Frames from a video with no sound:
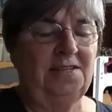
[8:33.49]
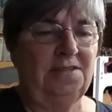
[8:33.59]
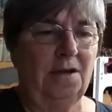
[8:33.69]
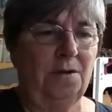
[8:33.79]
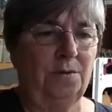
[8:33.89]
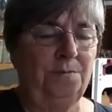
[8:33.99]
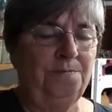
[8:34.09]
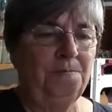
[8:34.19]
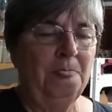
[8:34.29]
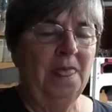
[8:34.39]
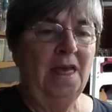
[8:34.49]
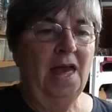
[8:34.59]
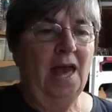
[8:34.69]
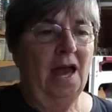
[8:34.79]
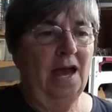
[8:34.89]
So
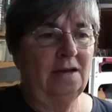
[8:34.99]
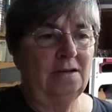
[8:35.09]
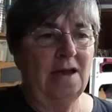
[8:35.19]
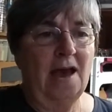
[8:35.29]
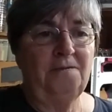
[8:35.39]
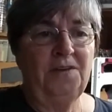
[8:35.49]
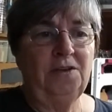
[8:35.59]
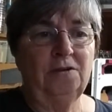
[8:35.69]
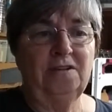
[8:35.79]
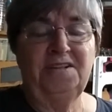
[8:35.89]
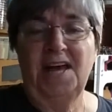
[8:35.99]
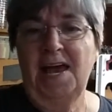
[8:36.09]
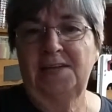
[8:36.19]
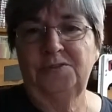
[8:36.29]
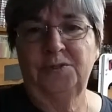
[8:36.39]
uh, I figured
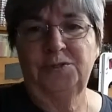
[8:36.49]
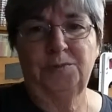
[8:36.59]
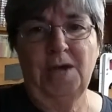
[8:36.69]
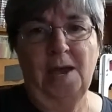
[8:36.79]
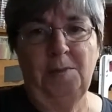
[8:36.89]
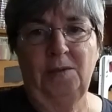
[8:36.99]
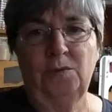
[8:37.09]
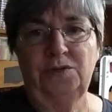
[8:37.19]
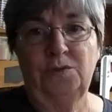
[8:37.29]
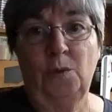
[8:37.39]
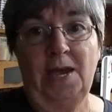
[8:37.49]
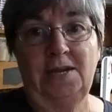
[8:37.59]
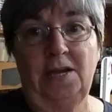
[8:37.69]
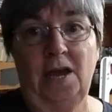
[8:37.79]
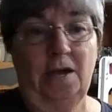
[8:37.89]
glass or ceramic was the way
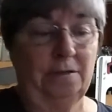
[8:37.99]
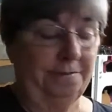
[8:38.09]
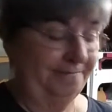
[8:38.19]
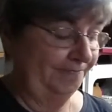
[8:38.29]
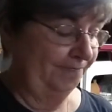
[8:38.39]
to go.